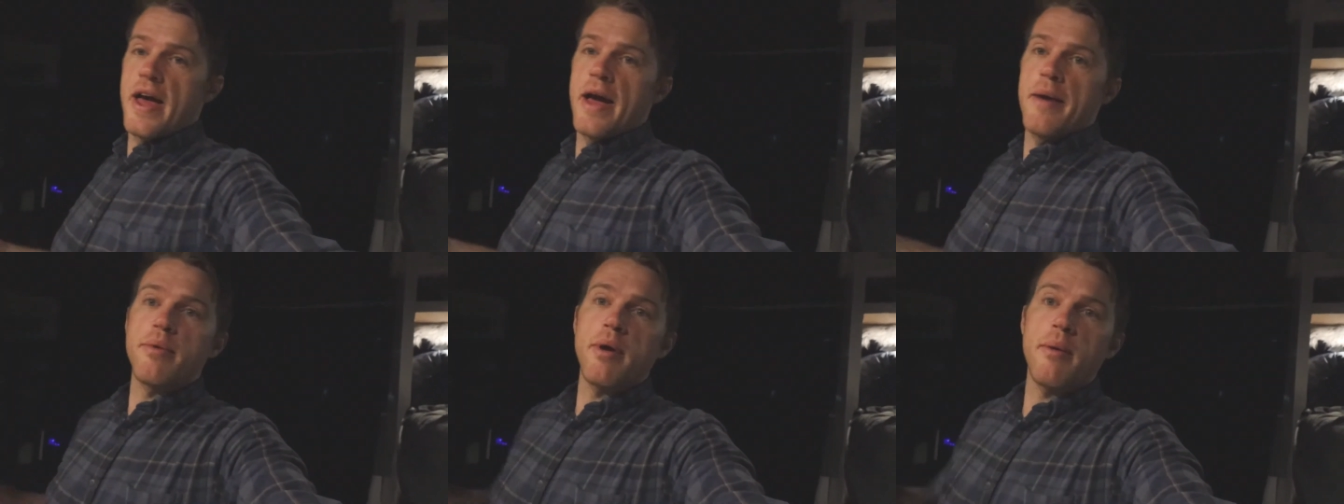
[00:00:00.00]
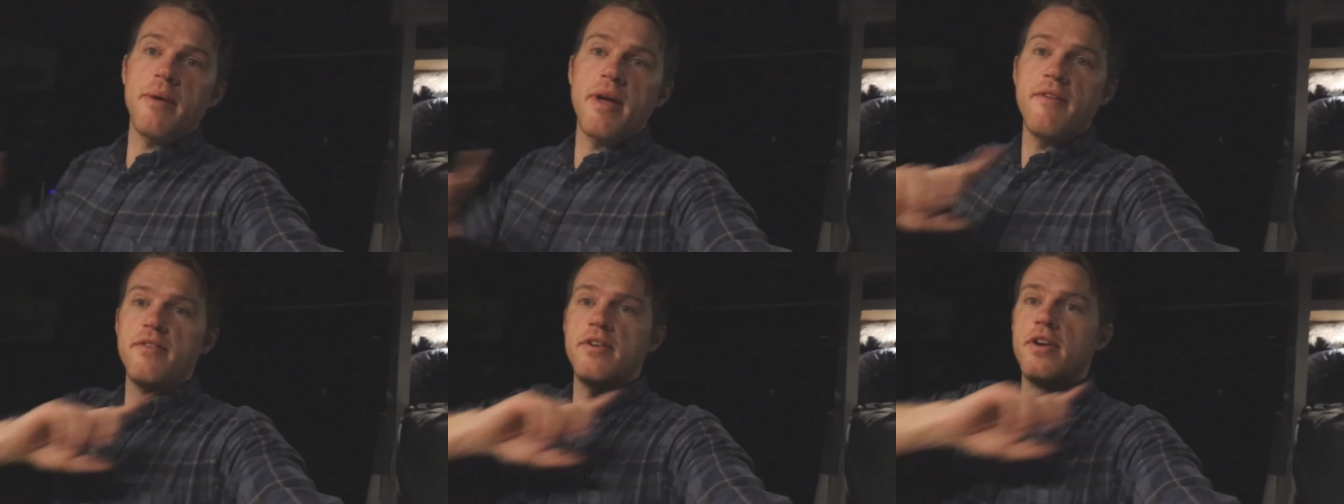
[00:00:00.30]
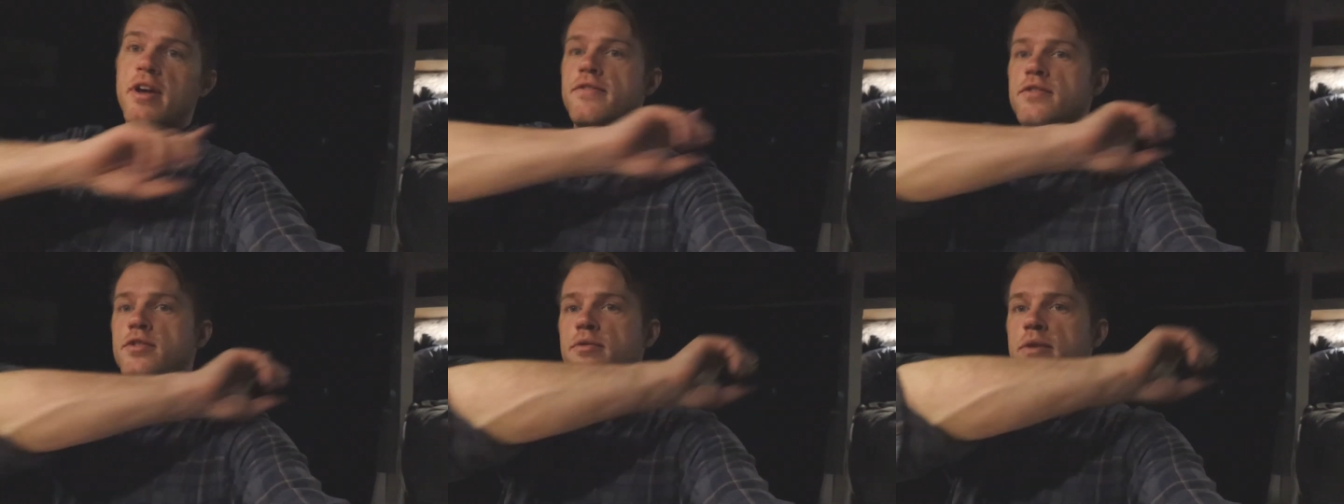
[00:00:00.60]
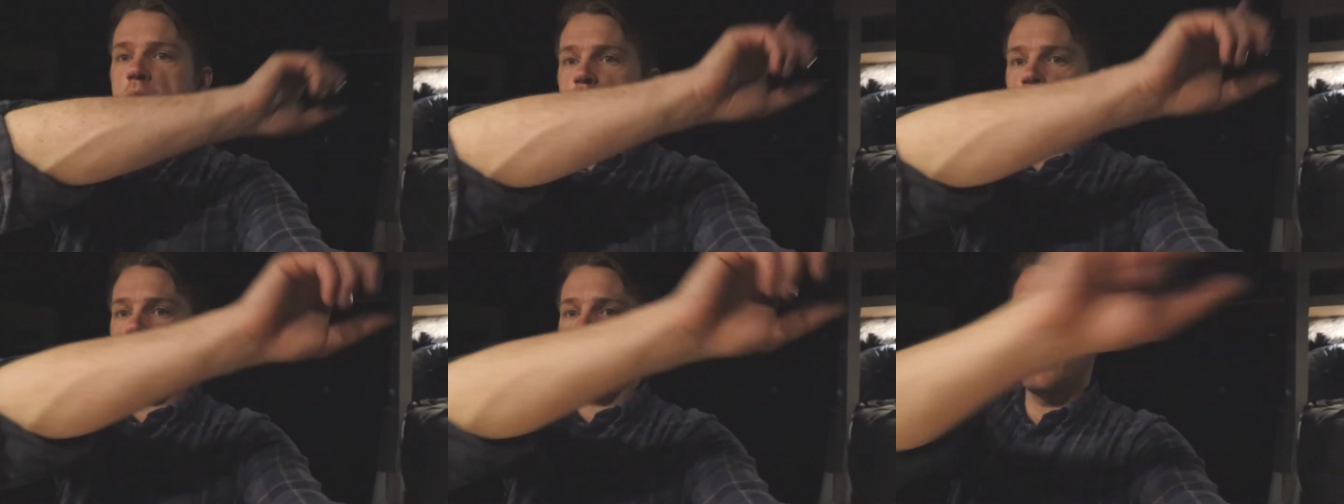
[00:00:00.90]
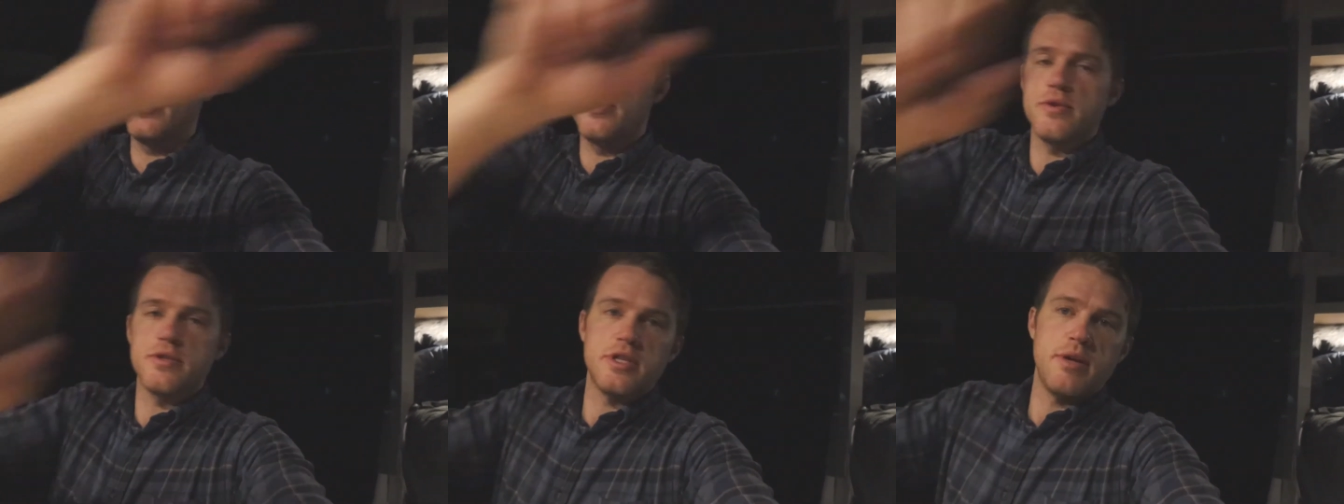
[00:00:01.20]
and probably have enough to wrap the
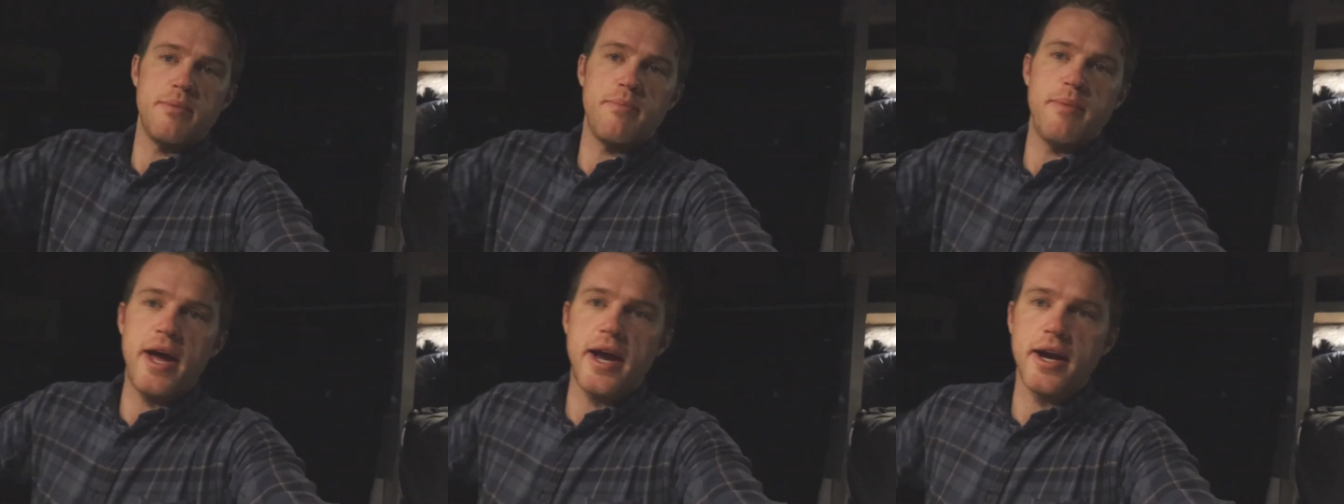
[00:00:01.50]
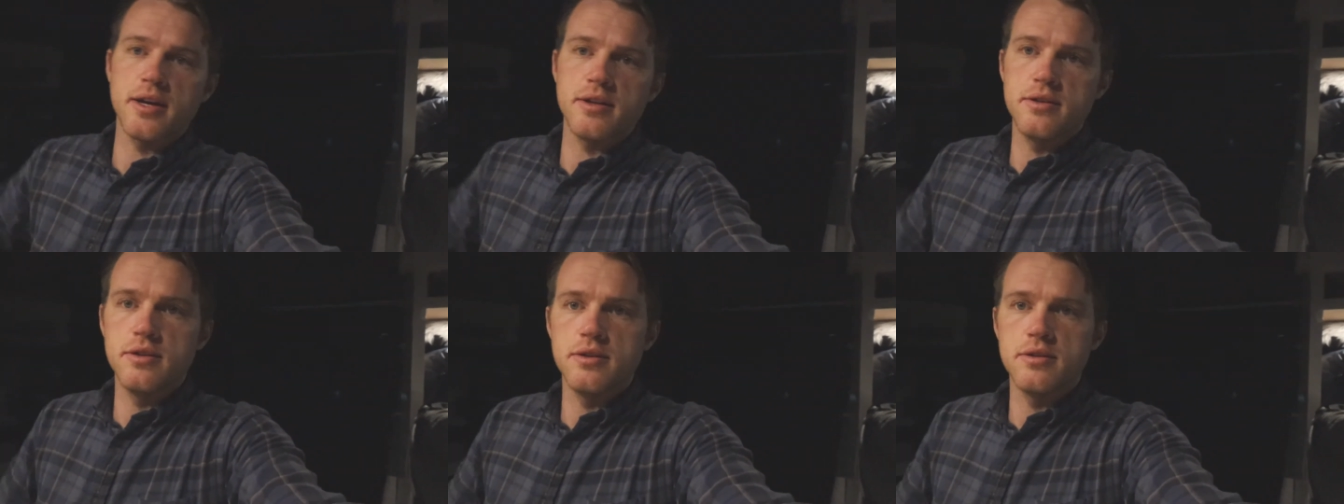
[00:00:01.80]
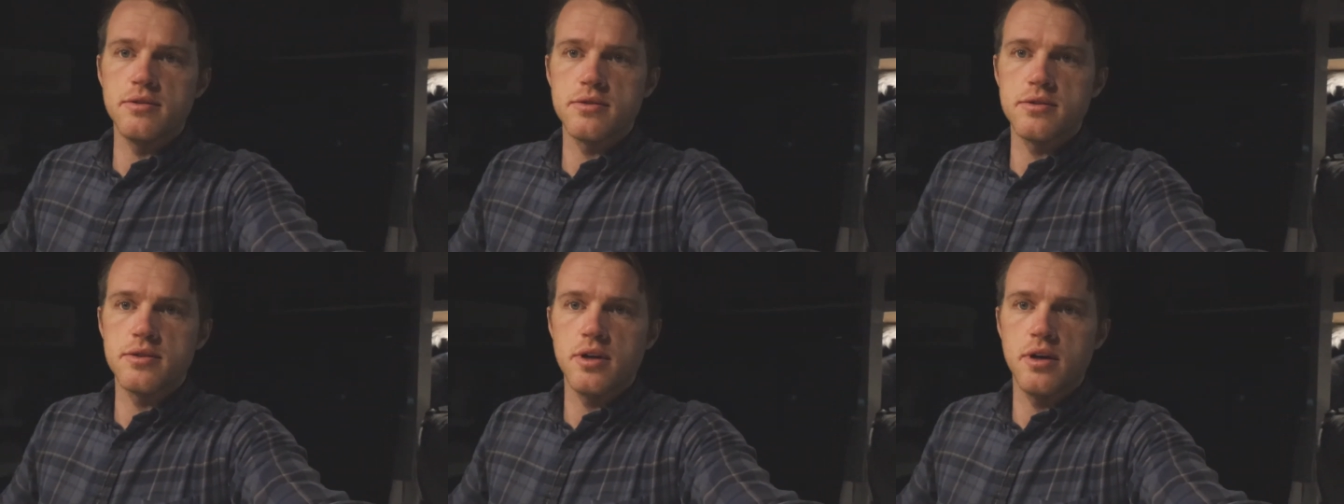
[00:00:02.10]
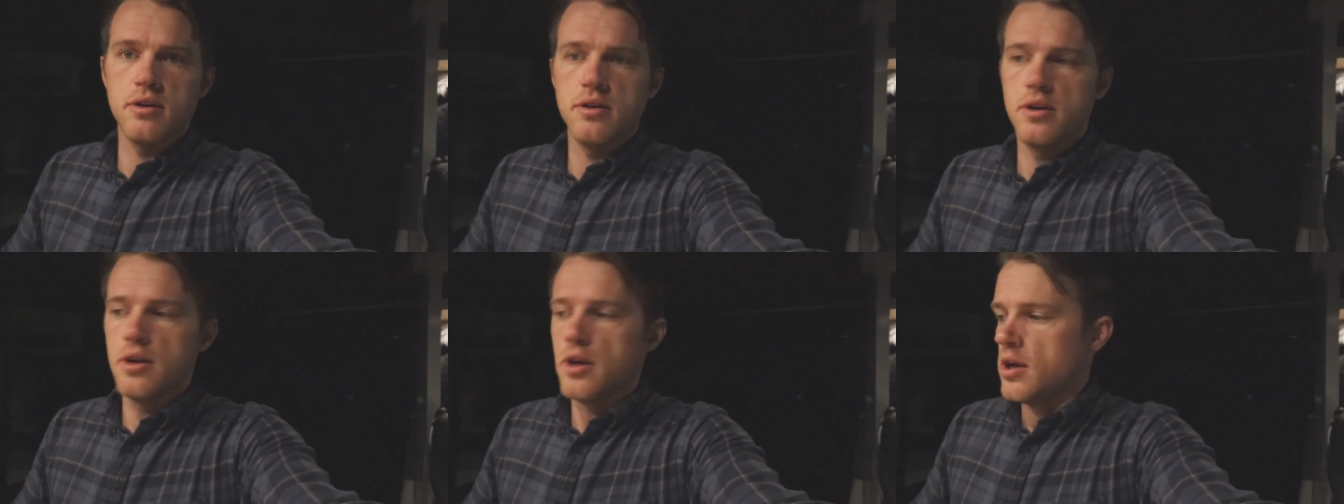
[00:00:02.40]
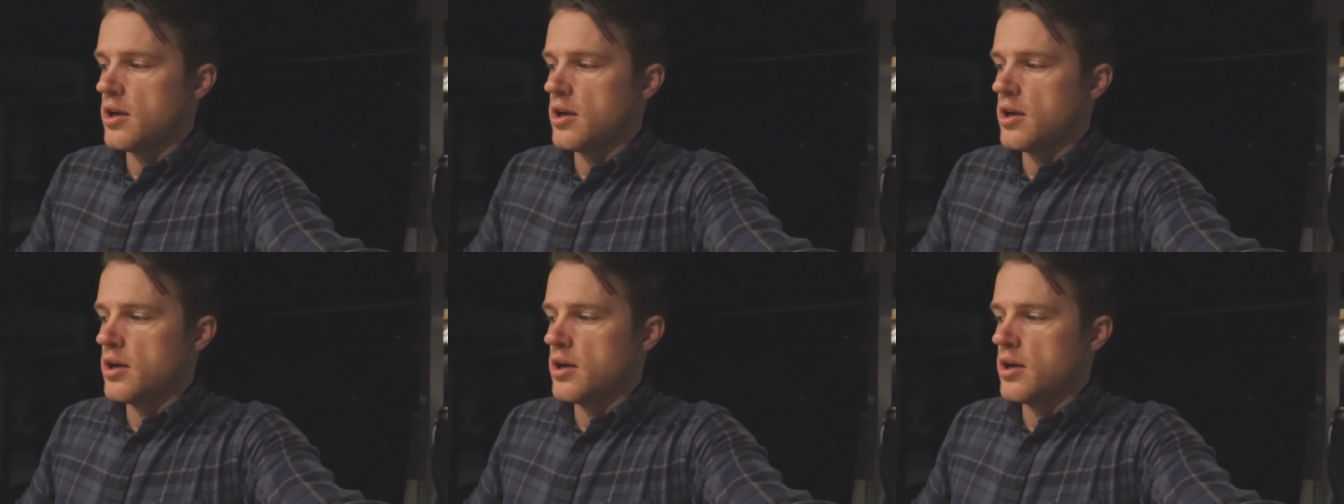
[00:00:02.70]
windows in the back too. So,